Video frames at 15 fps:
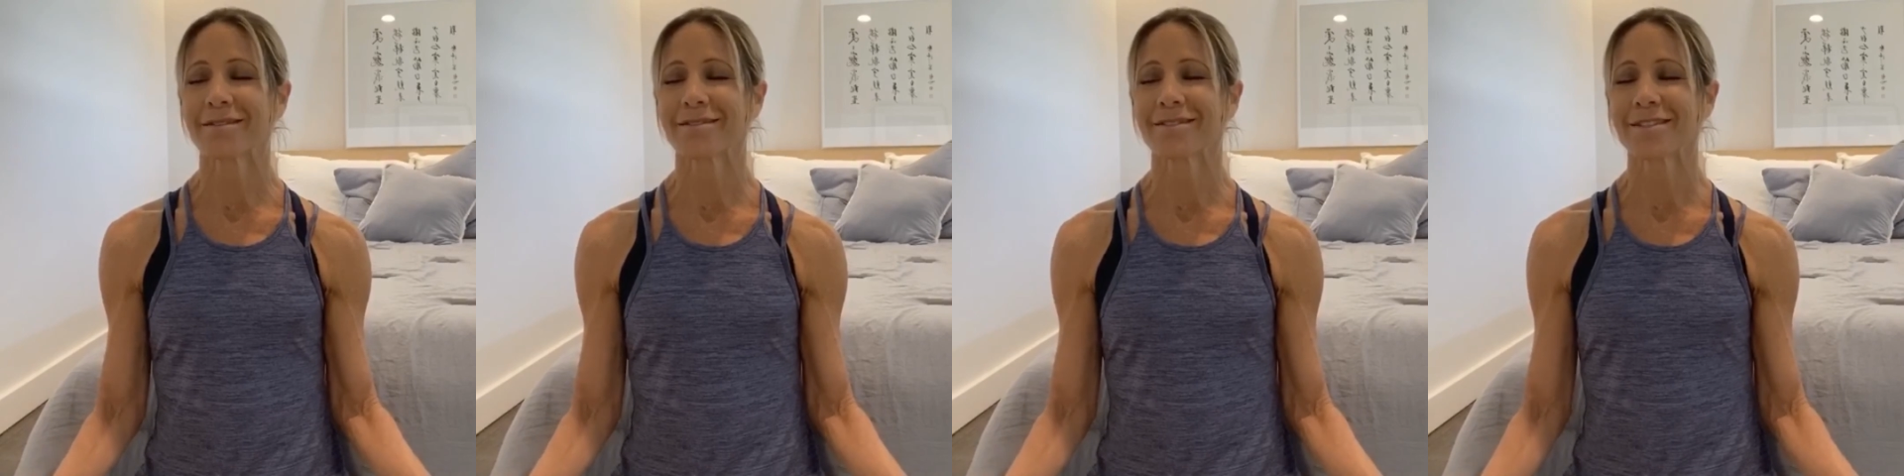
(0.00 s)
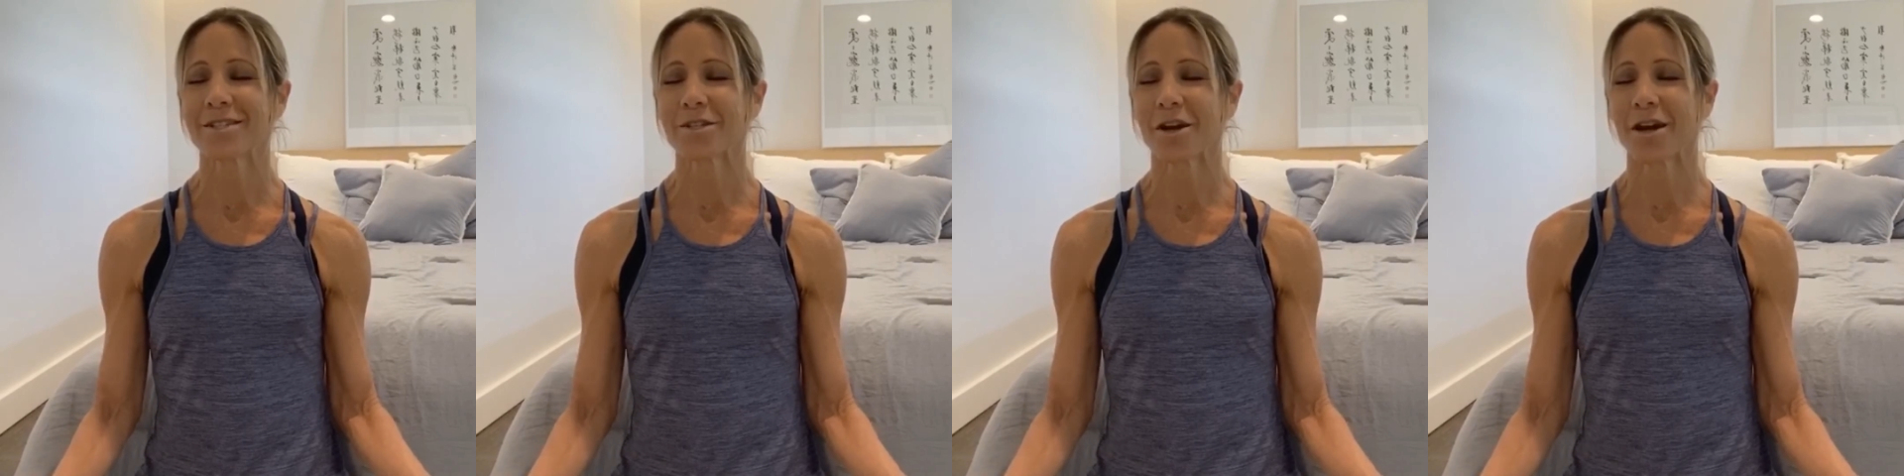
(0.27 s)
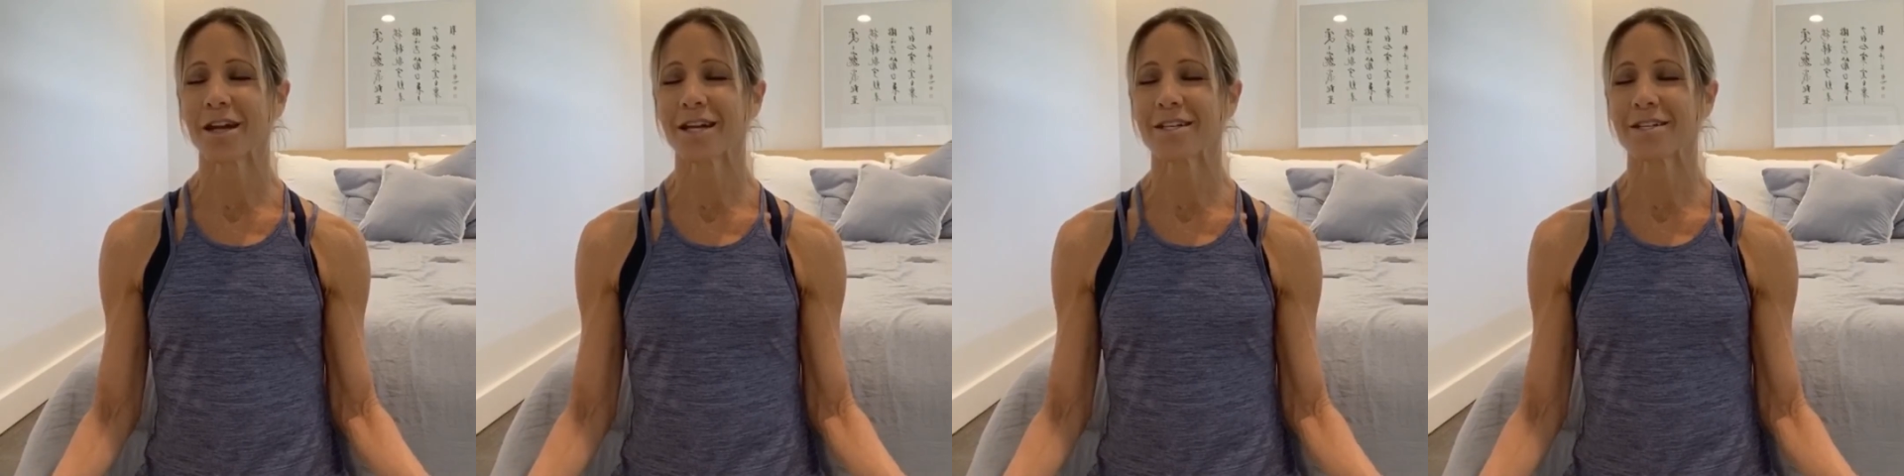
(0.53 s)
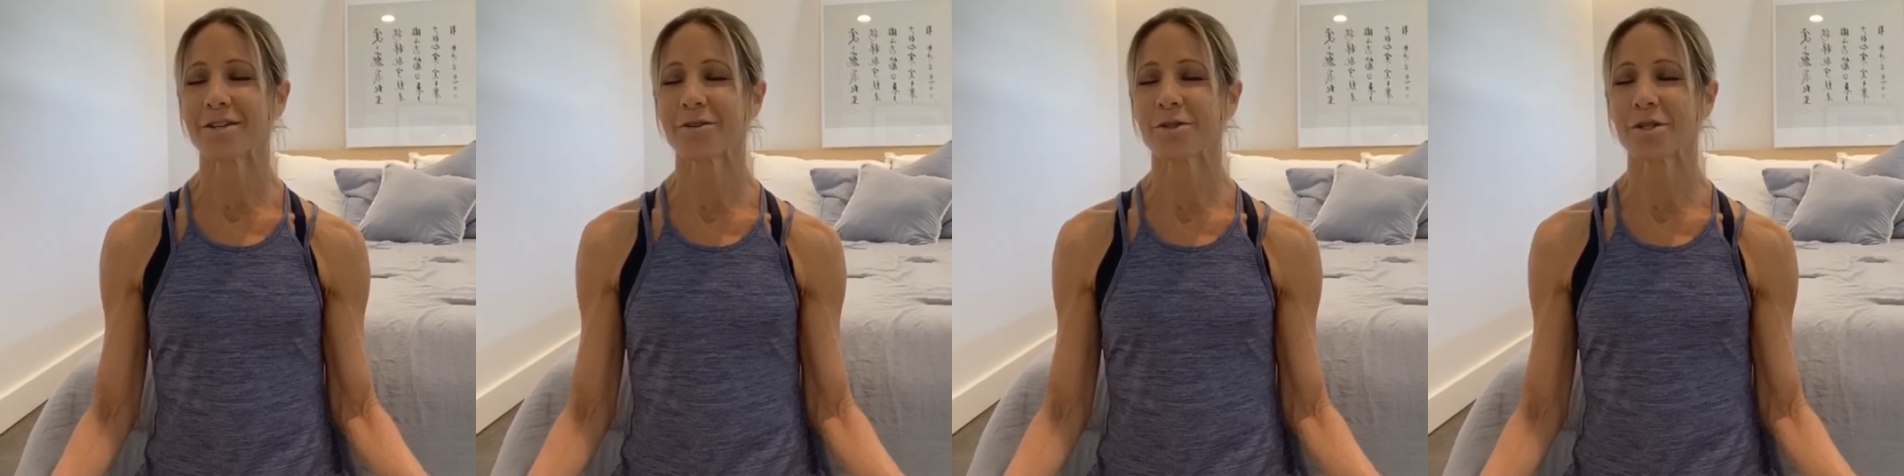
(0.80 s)
starting
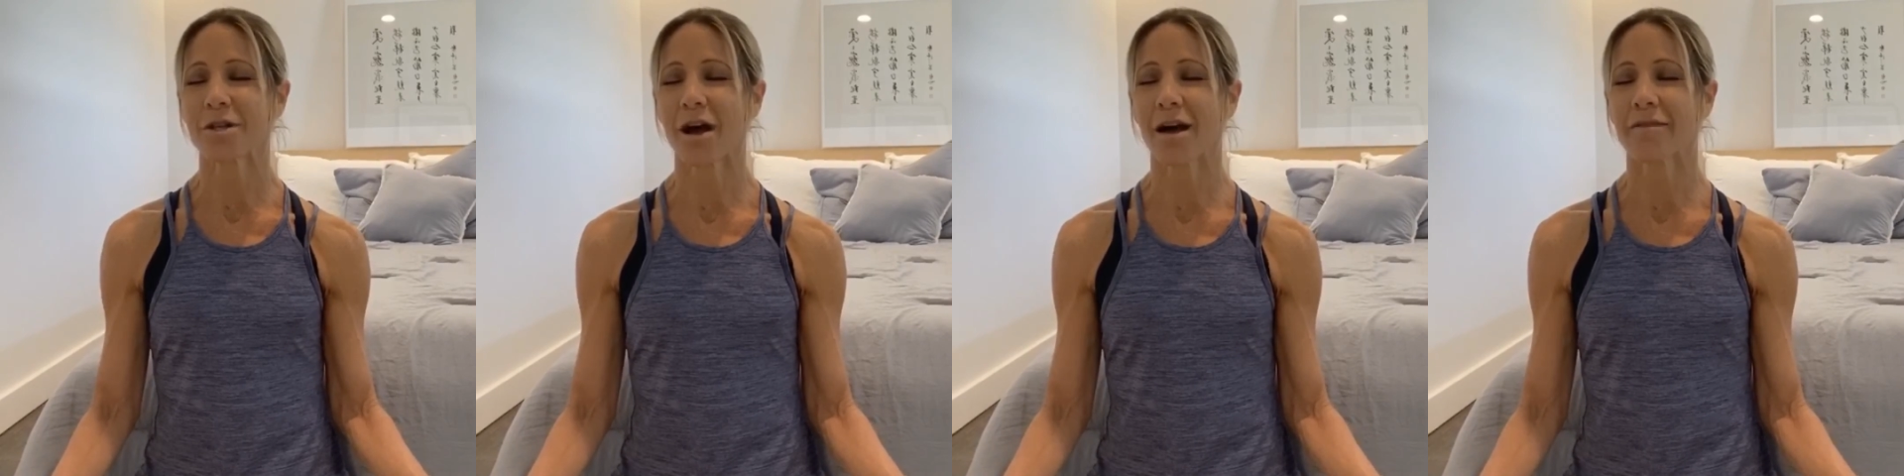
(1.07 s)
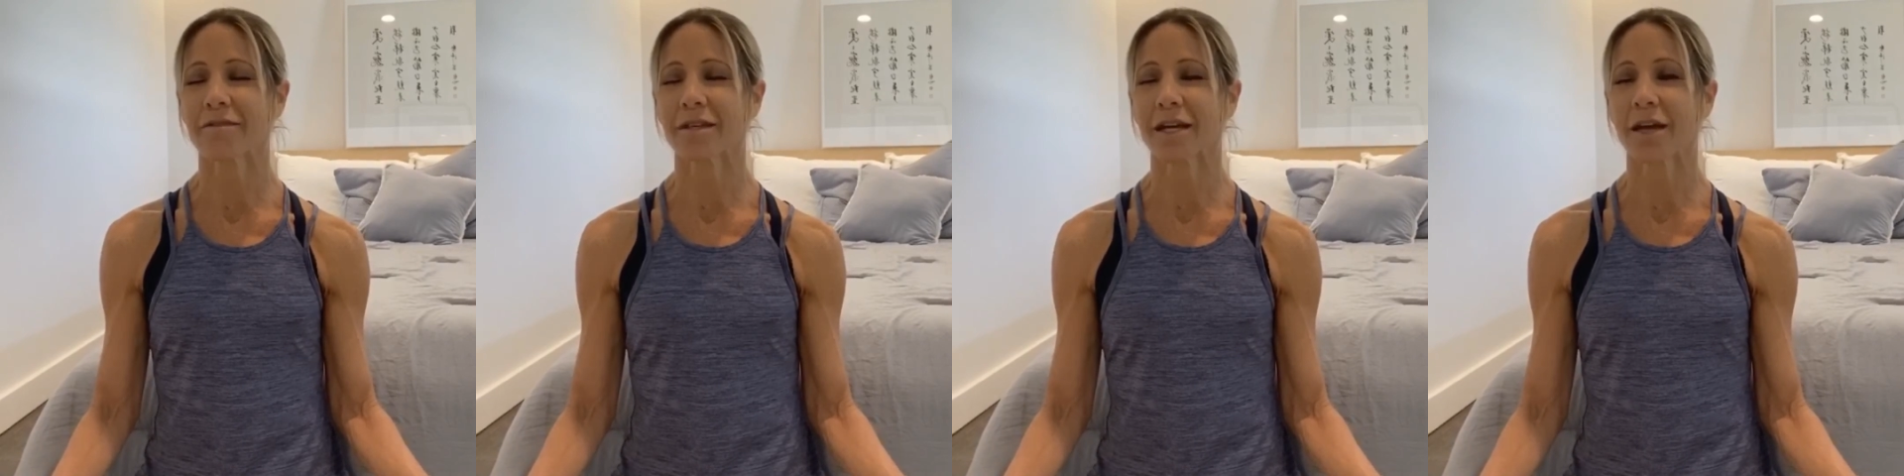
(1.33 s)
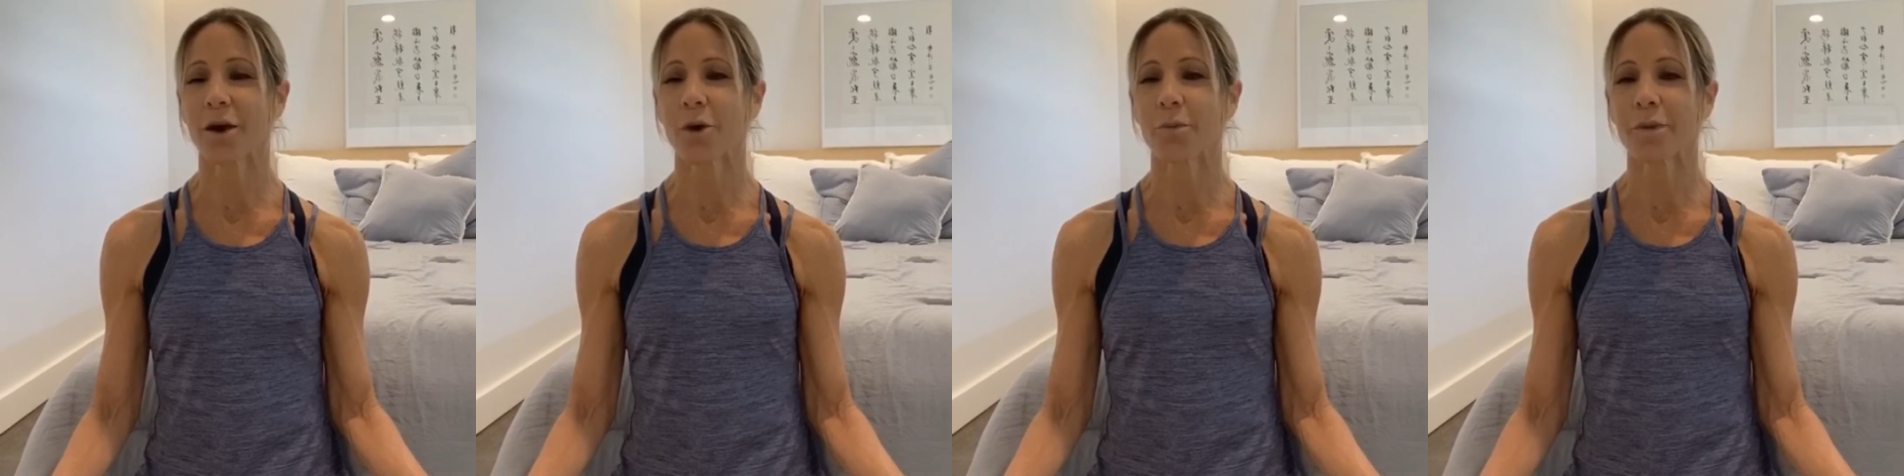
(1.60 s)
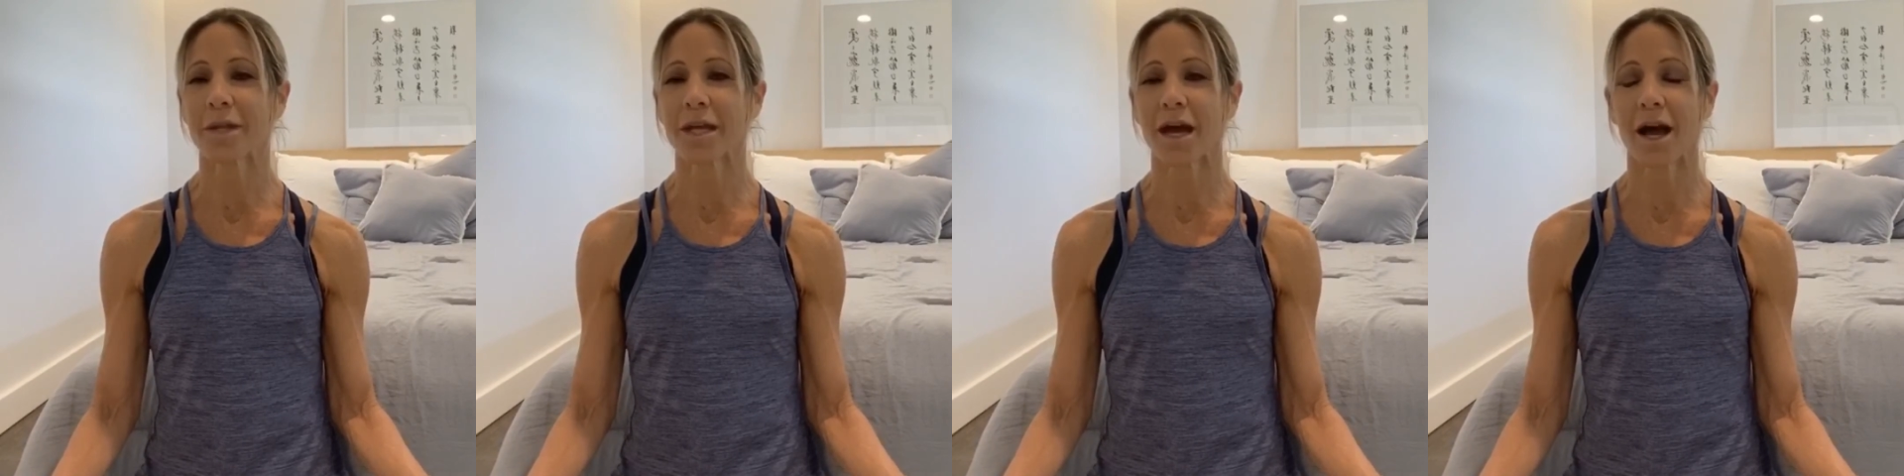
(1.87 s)
to softly open
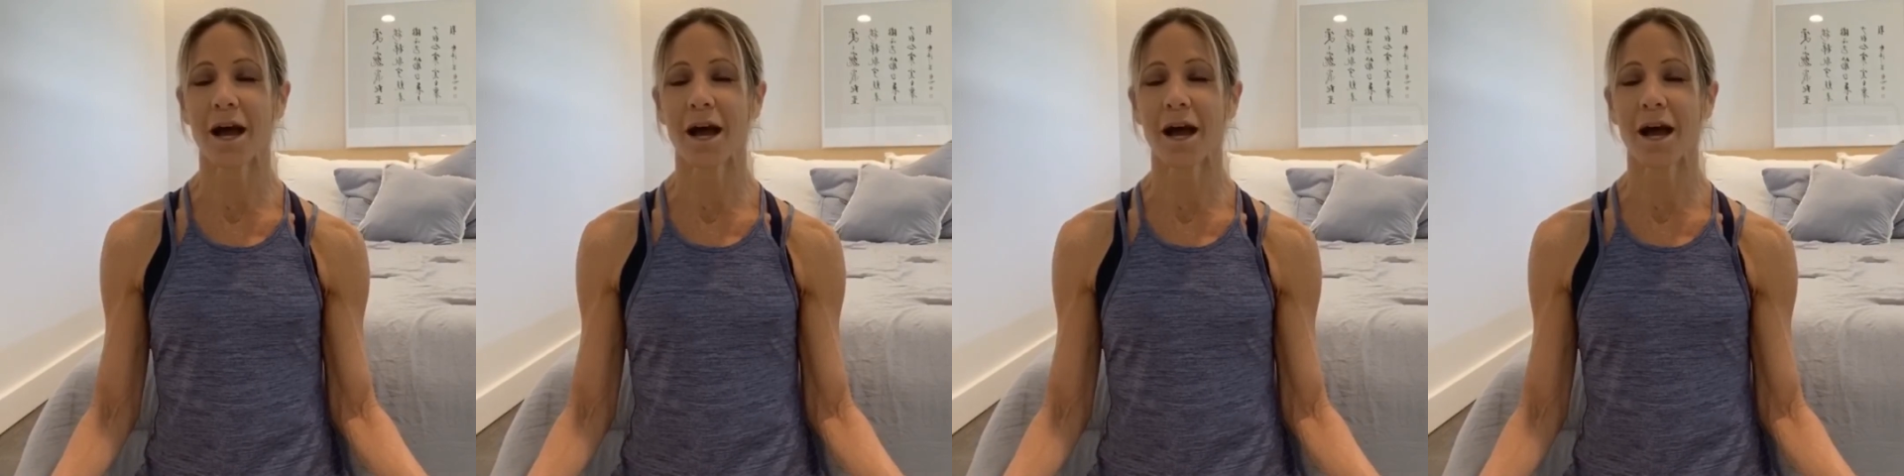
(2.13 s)
the